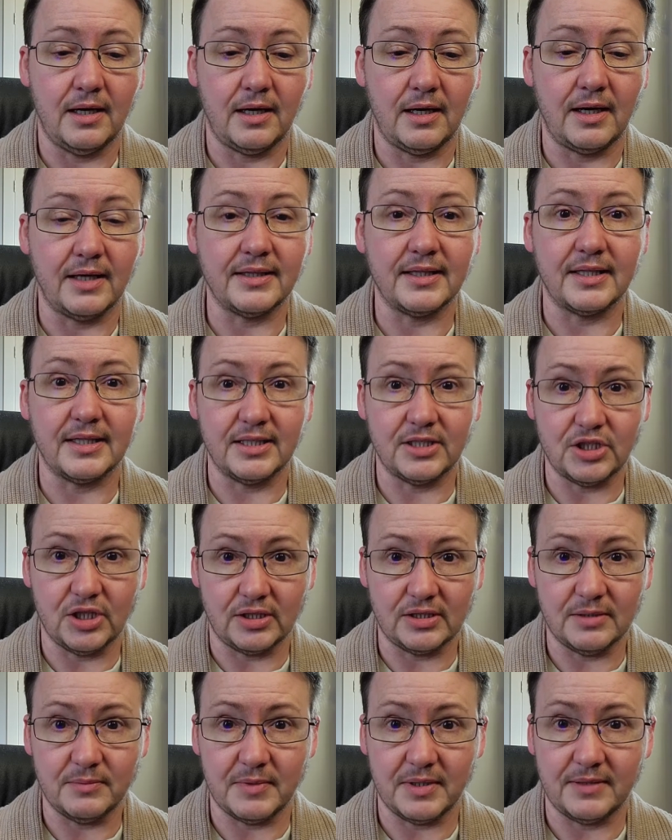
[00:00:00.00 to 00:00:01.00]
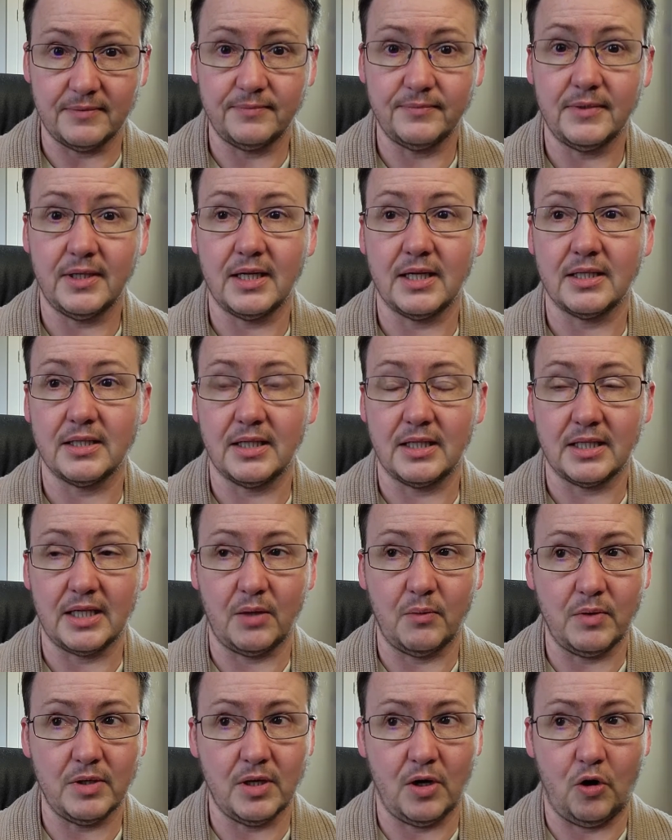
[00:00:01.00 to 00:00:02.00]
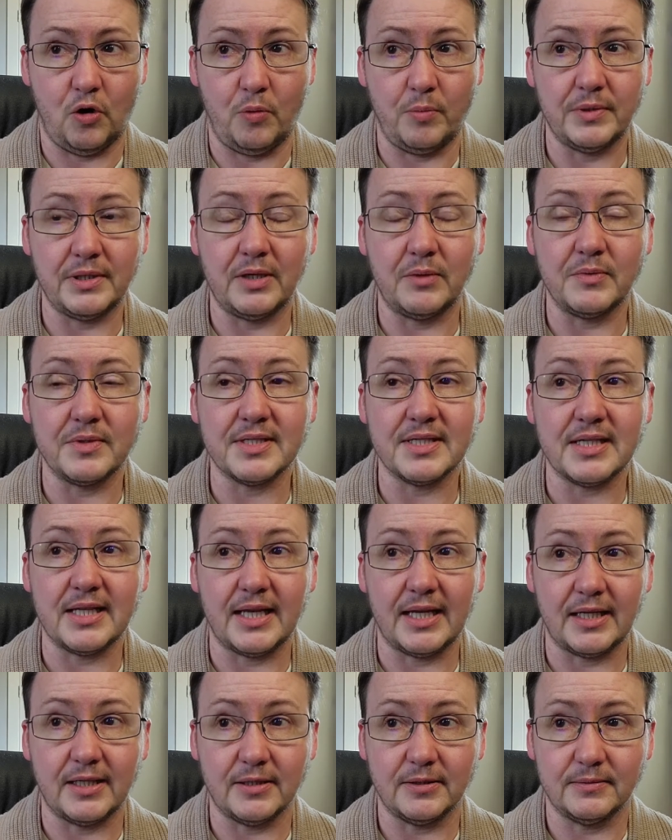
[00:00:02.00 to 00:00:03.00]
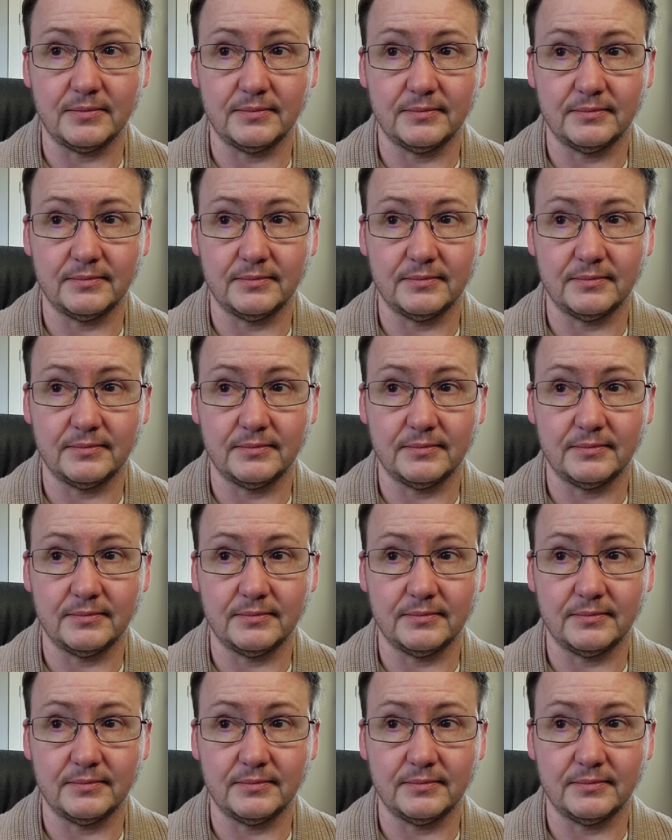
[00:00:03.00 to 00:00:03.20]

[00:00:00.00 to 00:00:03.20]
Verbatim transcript: uh, and then they checked him in, and, and I went home, and I was like,